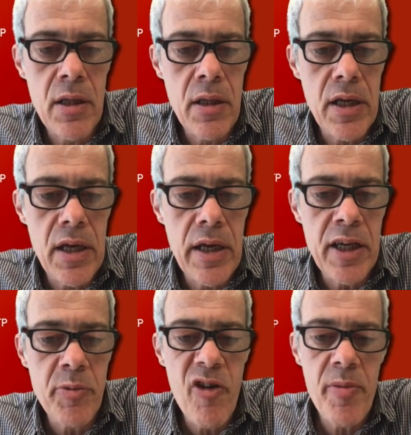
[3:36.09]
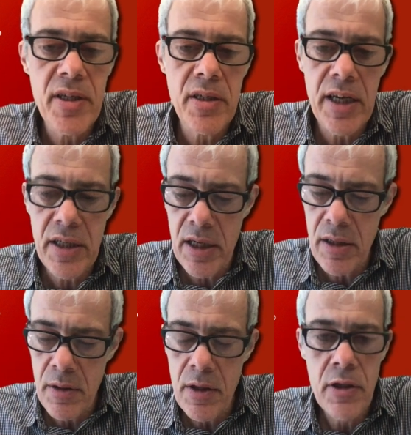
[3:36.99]
the experiments they did
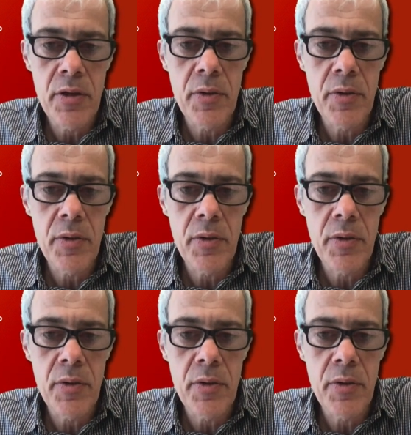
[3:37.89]
to